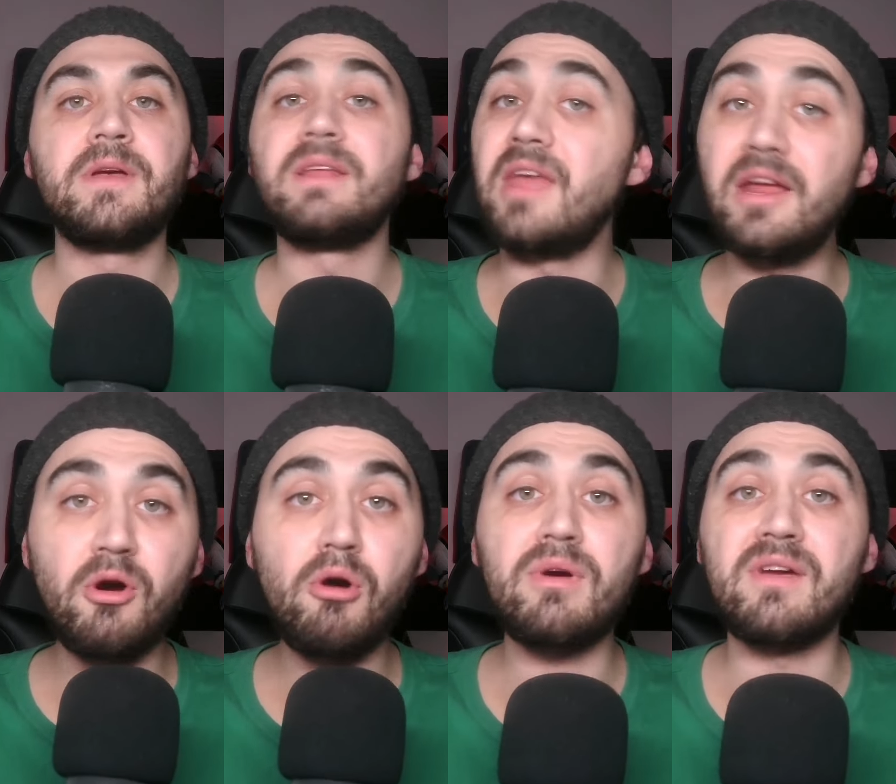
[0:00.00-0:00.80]
They
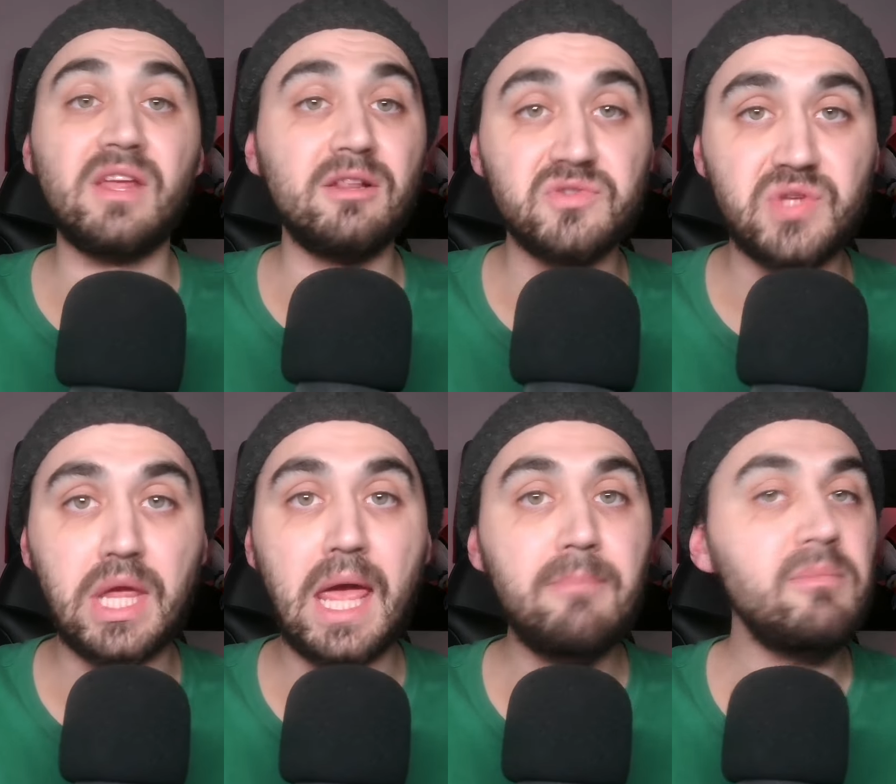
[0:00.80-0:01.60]
know if they lose a
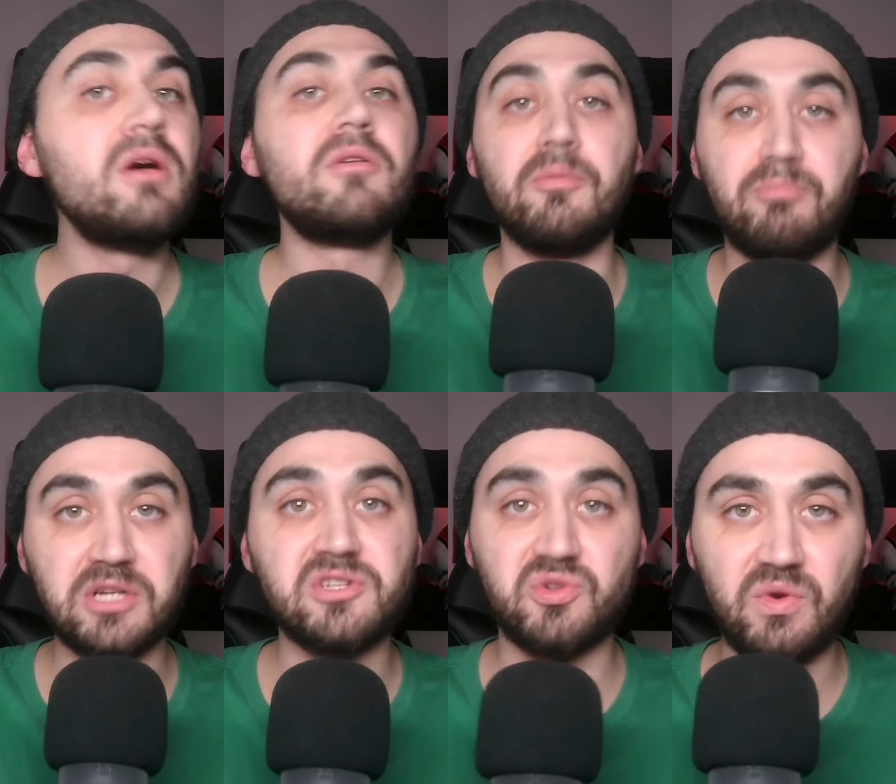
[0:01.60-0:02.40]
game, the
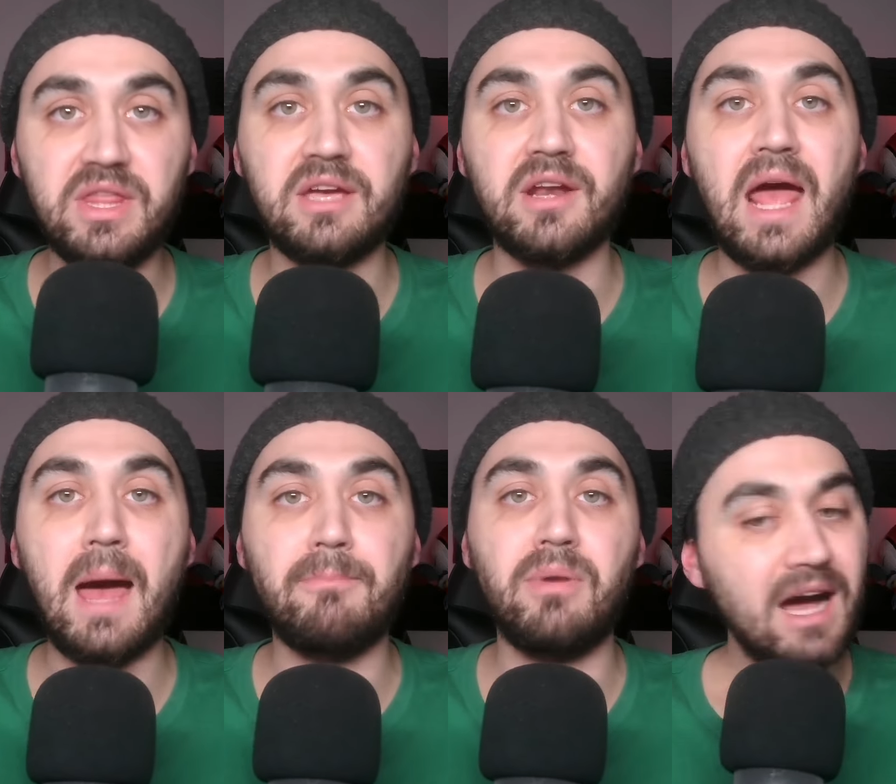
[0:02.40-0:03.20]
pressure's really gonna
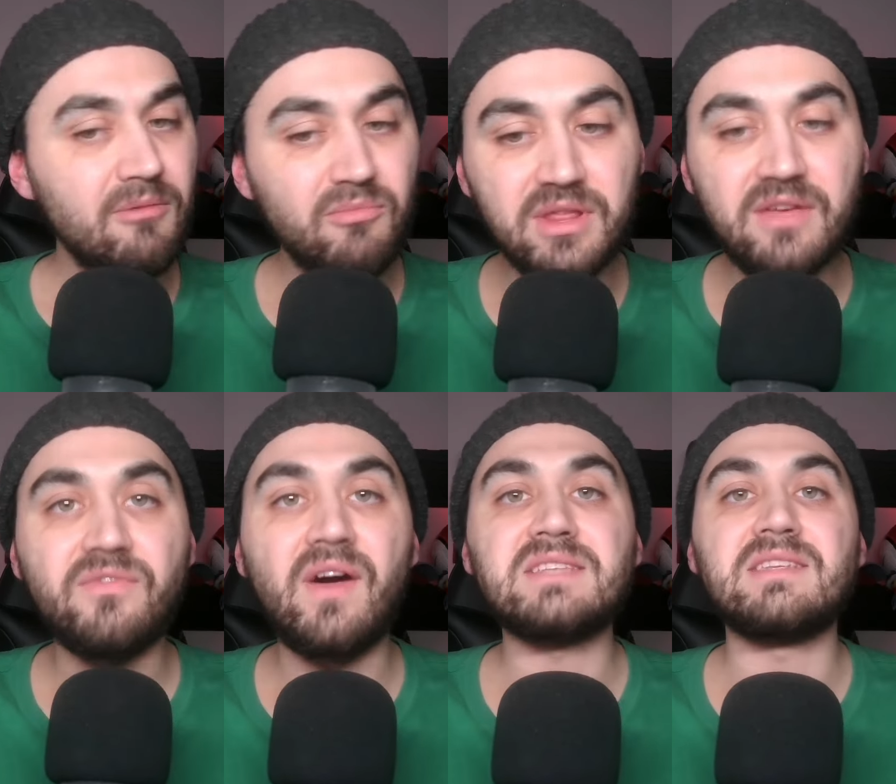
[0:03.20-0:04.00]
amp up. I'm really
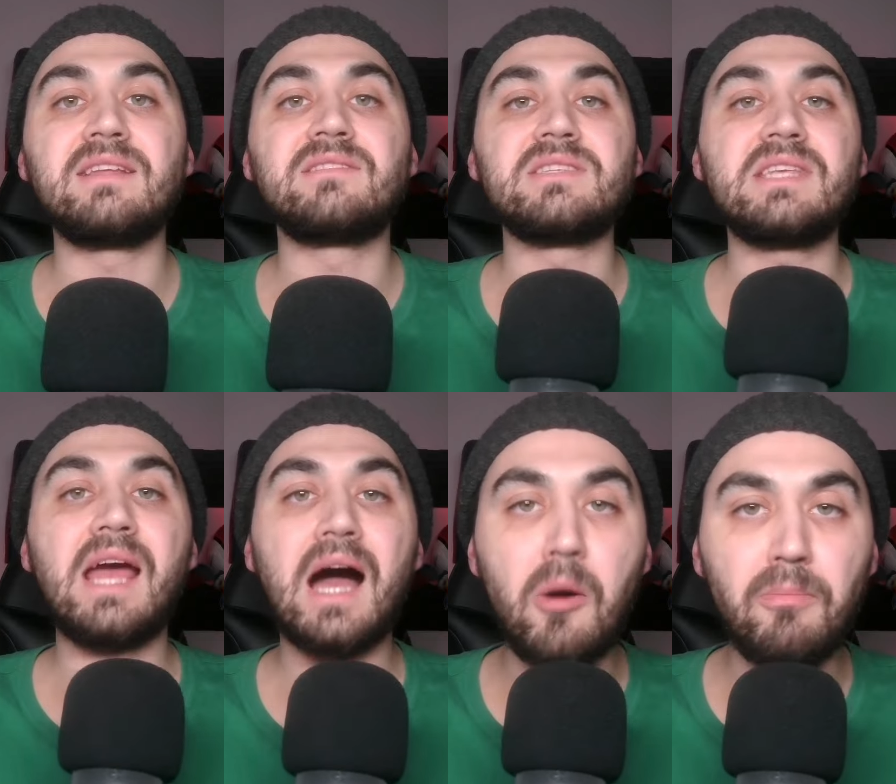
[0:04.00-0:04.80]
fascinated to see
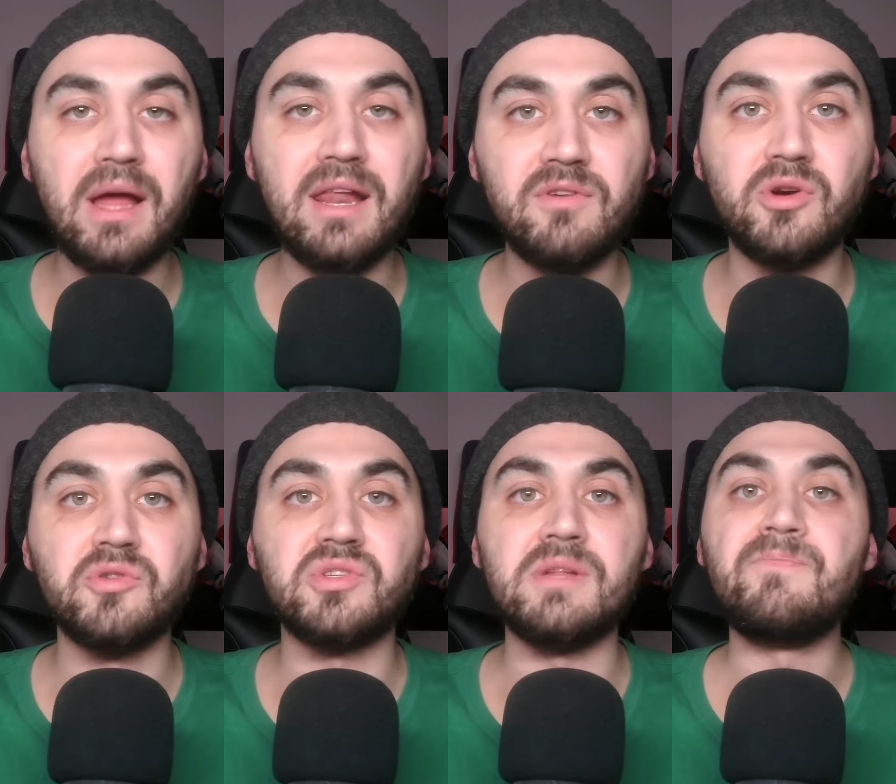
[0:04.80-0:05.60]
how Bayer
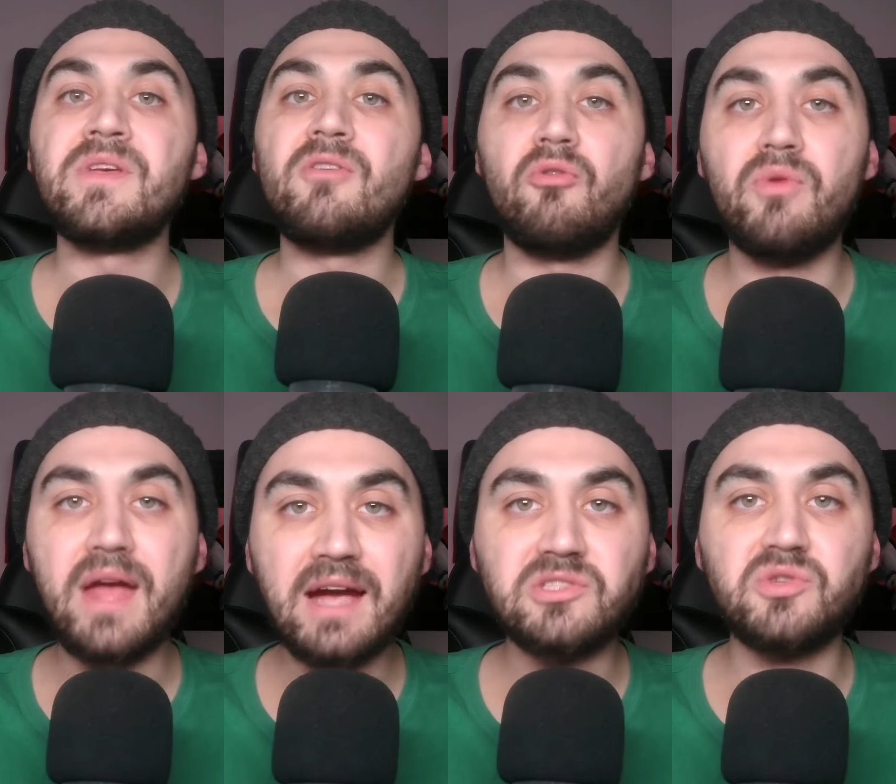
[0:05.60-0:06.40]
Leverkusen
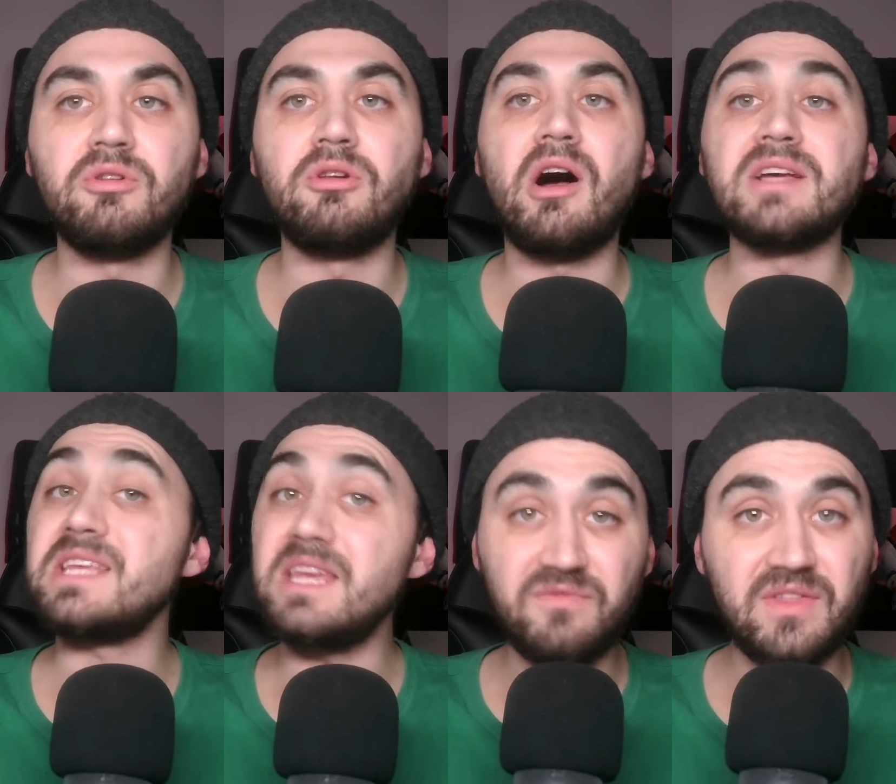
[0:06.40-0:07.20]
react to a loss
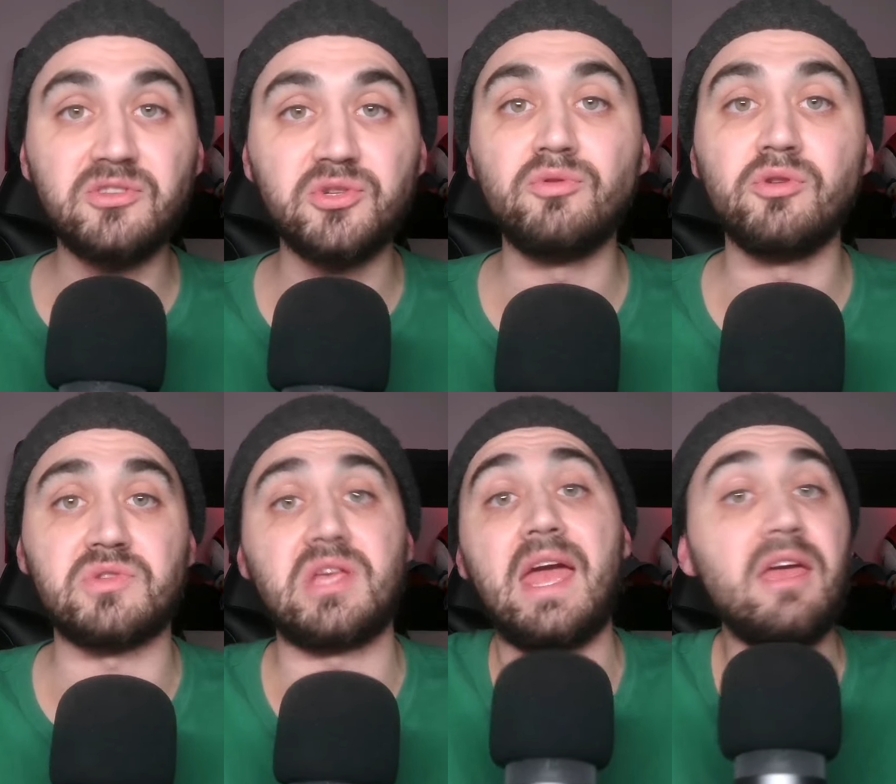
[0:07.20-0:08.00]
if they do lose.
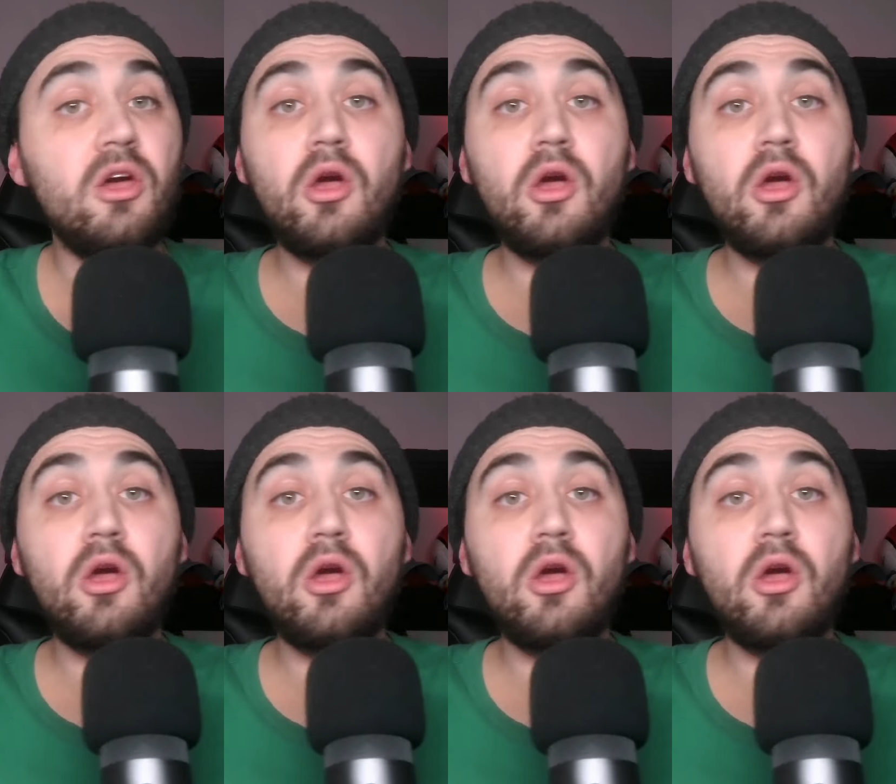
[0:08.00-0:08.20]
Hey,